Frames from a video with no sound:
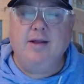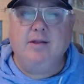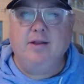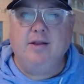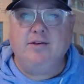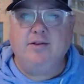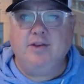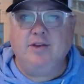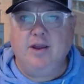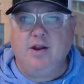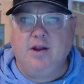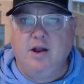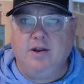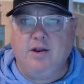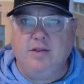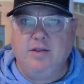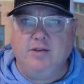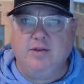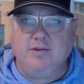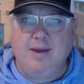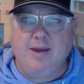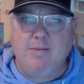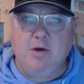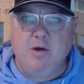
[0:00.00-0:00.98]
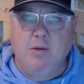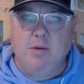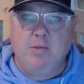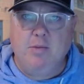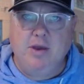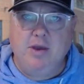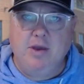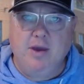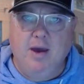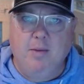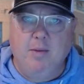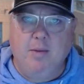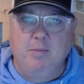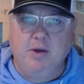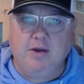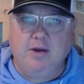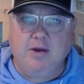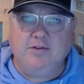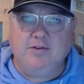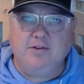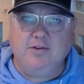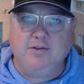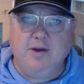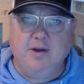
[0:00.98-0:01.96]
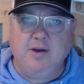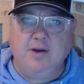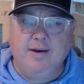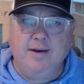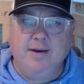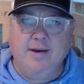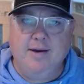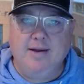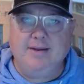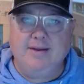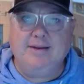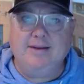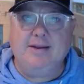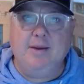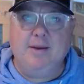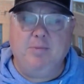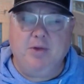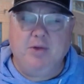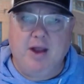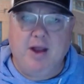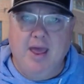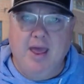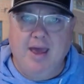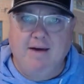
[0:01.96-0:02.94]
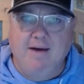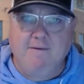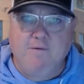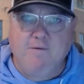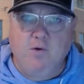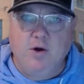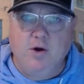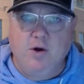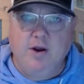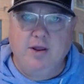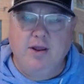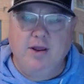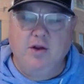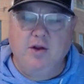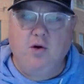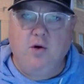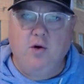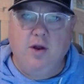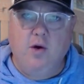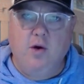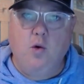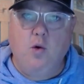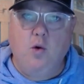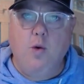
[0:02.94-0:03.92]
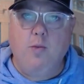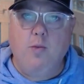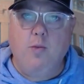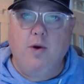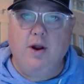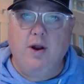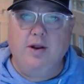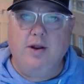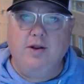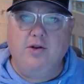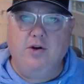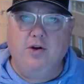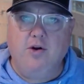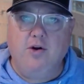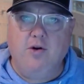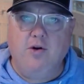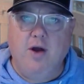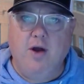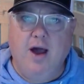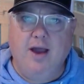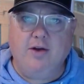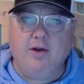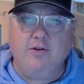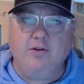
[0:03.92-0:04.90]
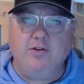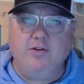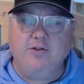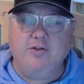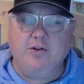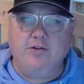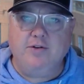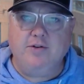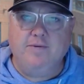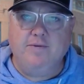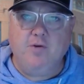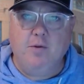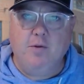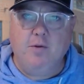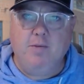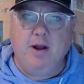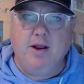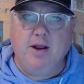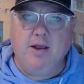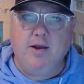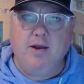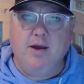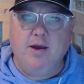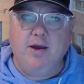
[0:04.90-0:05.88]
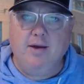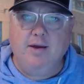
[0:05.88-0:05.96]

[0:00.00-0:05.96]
Let's get on to this MLB picks tip that I have for you to incorporate in your heuristics of your betting.